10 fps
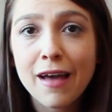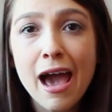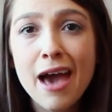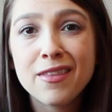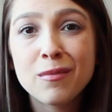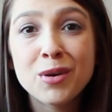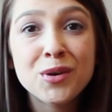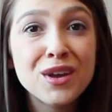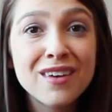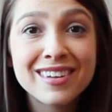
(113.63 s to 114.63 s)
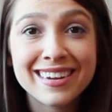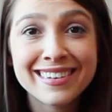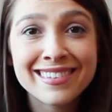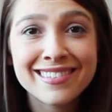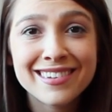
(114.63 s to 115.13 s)
And the beauty of
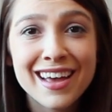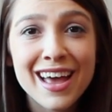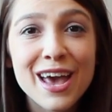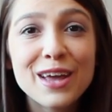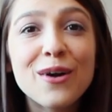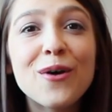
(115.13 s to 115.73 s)
it is, it